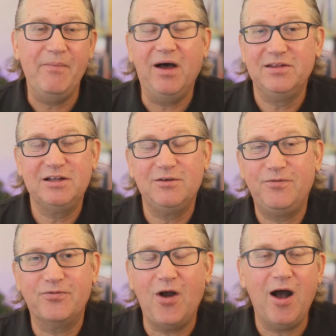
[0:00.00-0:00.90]
a little
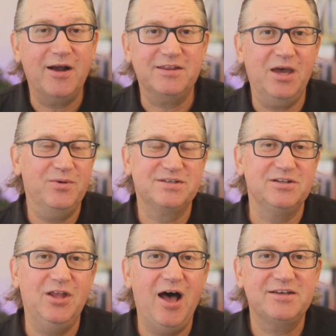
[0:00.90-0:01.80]
frog that was
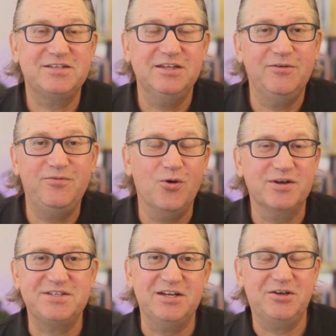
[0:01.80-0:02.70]
lost in the
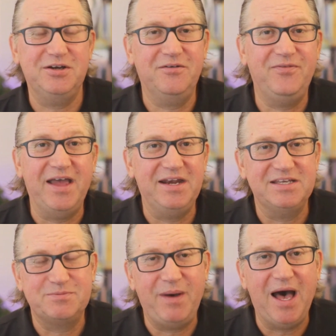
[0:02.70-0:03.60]
forest and couldn't find
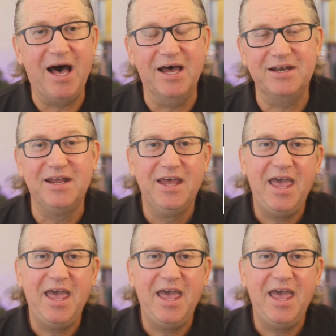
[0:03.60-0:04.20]
his pond.